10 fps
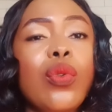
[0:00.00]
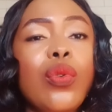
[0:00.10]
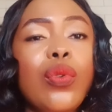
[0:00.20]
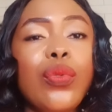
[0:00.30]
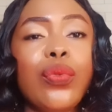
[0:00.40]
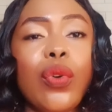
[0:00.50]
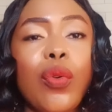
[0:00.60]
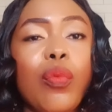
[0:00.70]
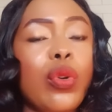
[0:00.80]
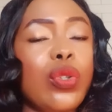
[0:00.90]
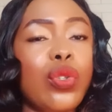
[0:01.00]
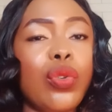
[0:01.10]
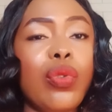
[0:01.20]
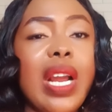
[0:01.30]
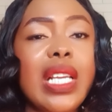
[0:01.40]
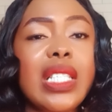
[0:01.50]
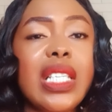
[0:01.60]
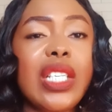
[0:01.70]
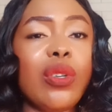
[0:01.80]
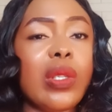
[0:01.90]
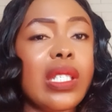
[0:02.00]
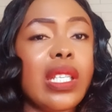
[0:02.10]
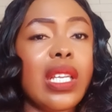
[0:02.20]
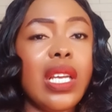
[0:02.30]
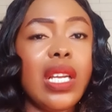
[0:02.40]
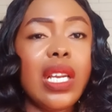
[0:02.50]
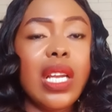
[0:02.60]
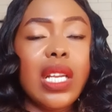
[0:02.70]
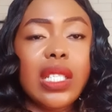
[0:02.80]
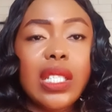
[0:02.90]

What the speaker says: good for moisturizing your skin.